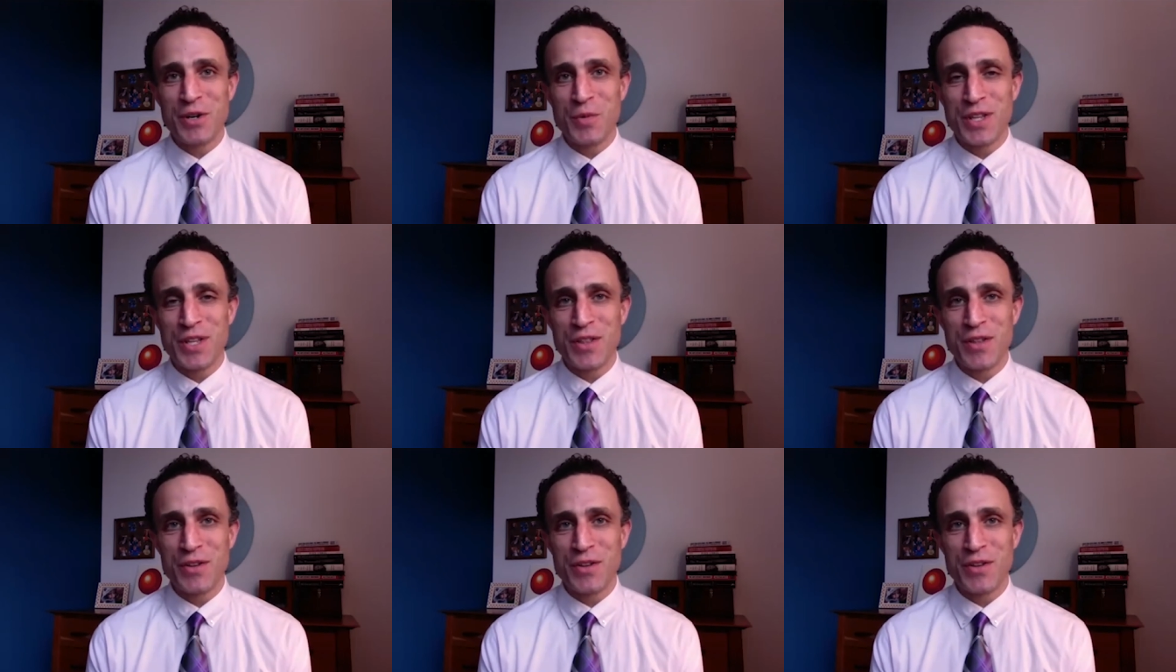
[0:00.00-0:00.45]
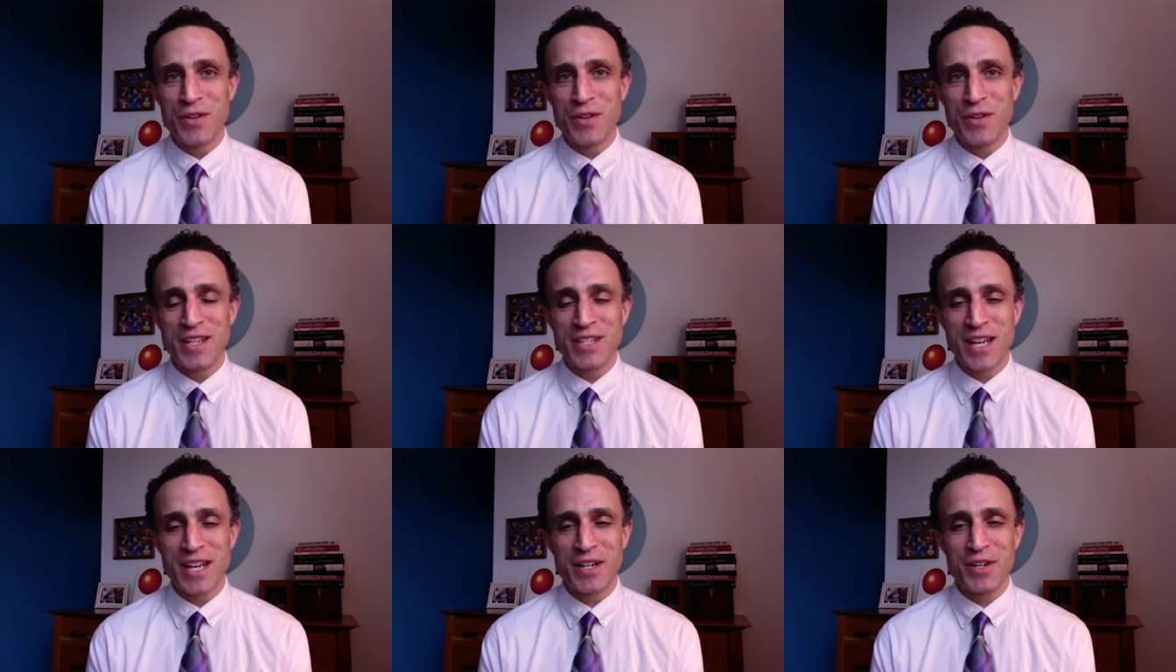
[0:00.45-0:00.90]
one of the other
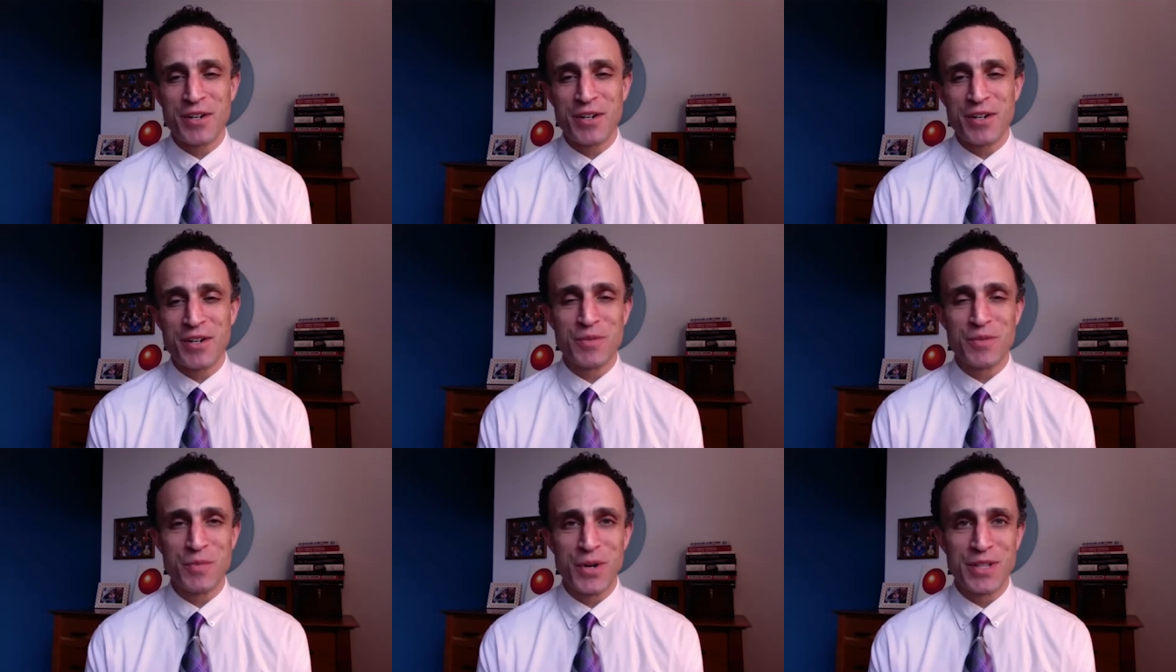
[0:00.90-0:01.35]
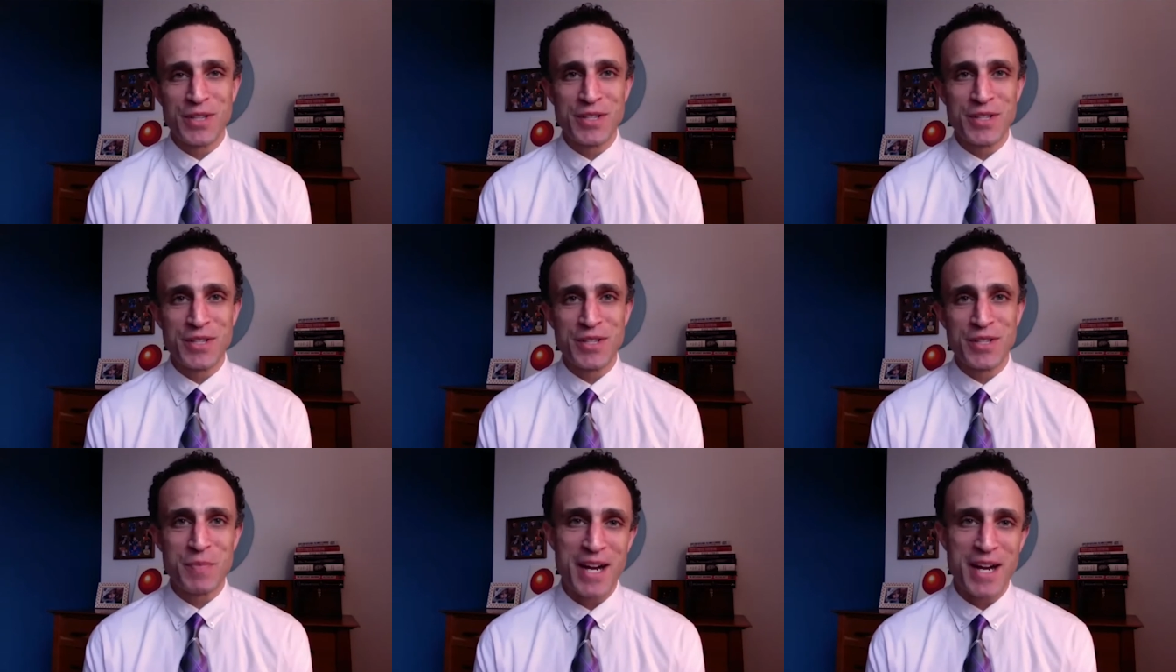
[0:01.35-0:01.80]
things, I can also
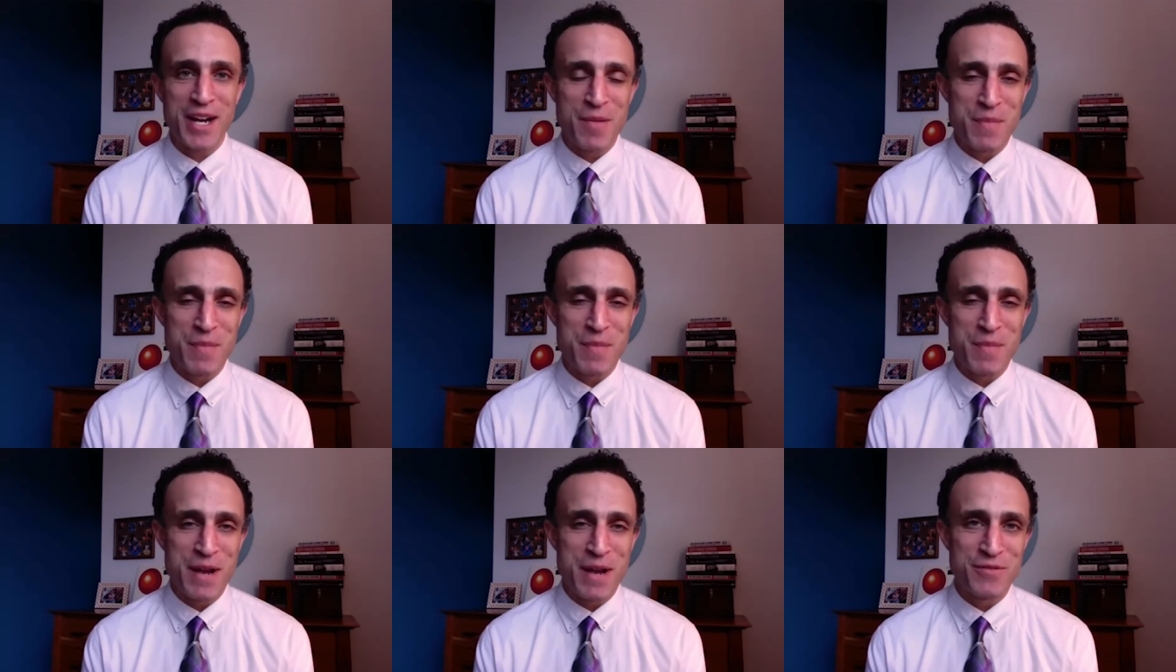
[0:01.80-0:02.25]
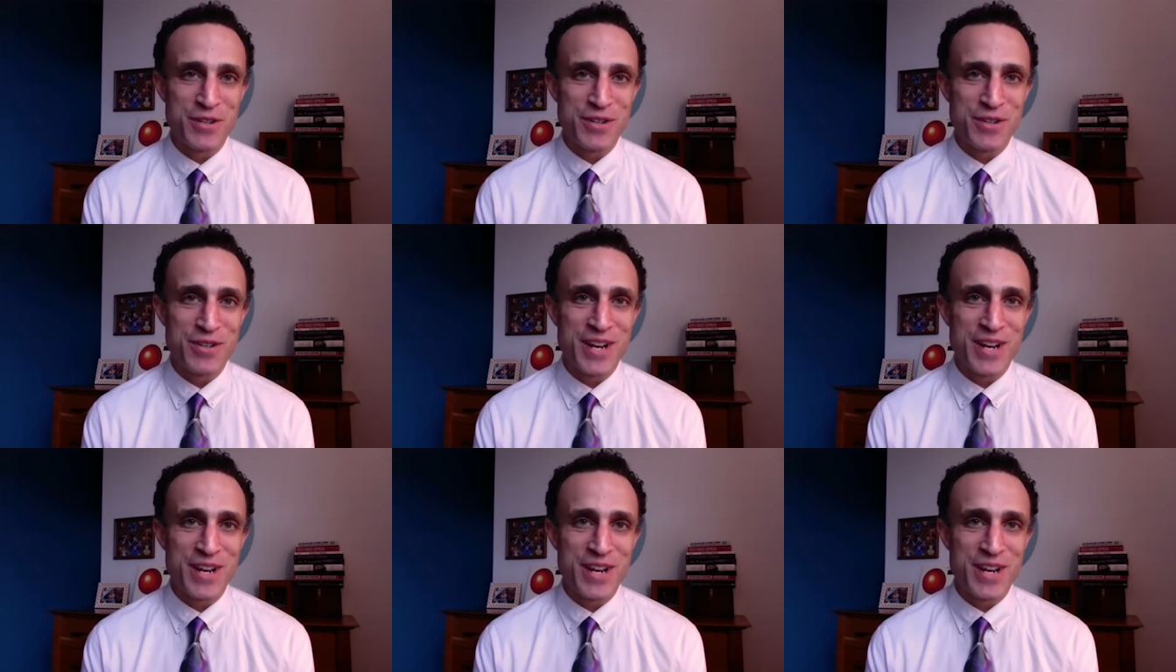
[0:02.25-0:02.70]
bring this back up
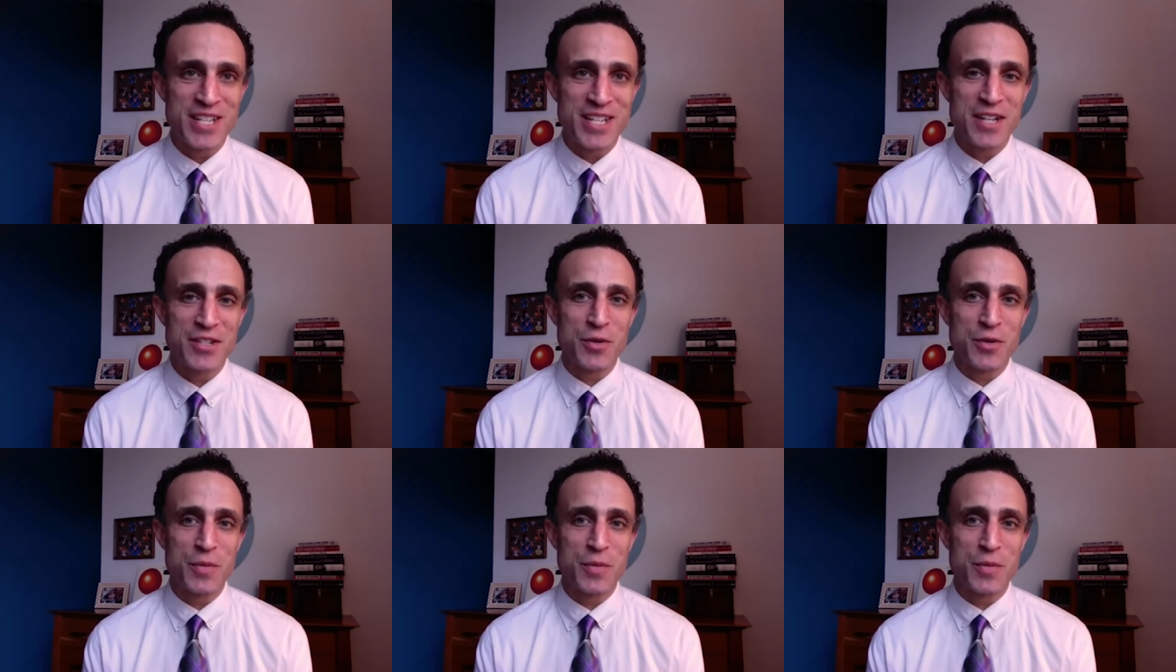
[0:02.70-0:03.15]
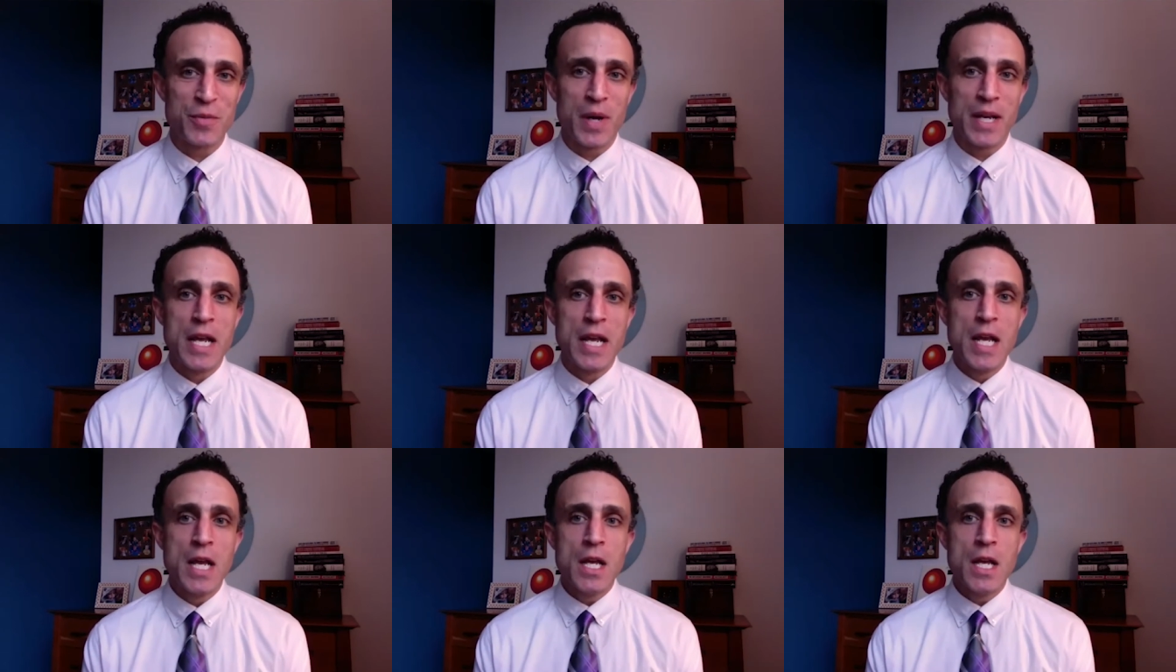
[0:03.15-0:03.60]
after your next answer,
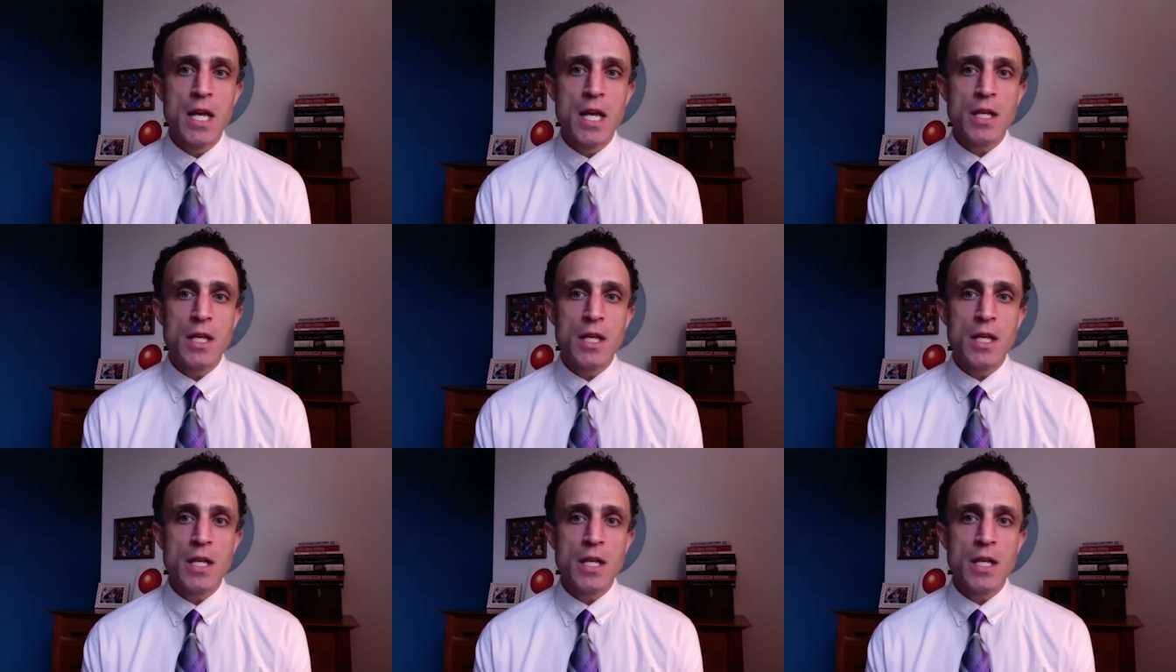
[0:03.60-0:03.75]
but